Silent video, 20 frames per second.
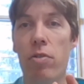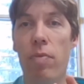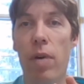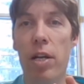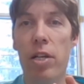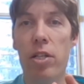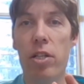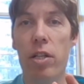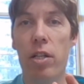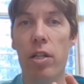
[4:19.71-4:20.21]

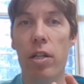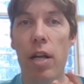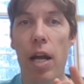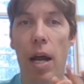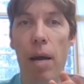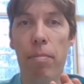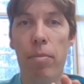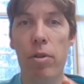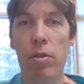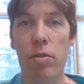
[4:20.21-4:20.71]
duration,
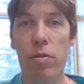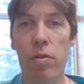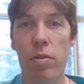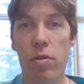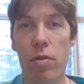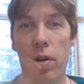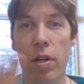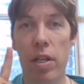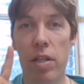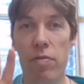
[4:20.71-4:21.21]
amplitude,
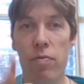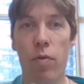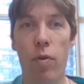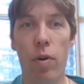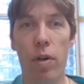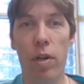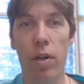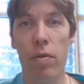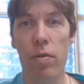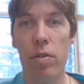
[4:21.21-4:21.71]
sorry, these
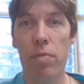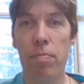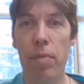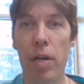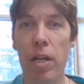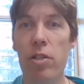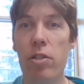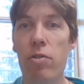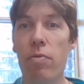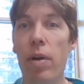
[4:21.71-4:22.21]
four cues,
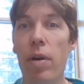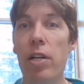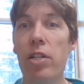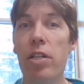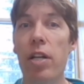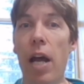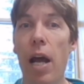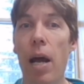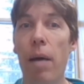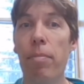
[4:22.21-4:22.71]
pitch,
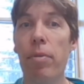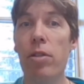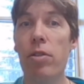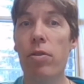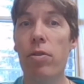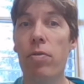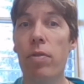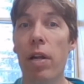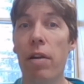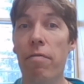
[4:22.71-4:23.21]
duration,
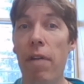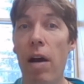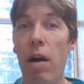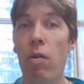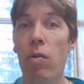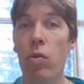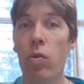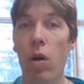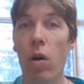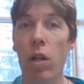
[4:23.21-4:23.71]
amplitude, and
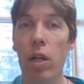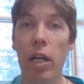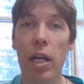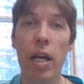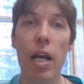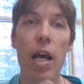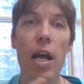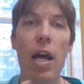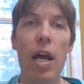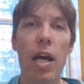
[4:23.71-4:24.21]
vowel
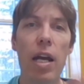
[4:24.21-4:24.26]
quality,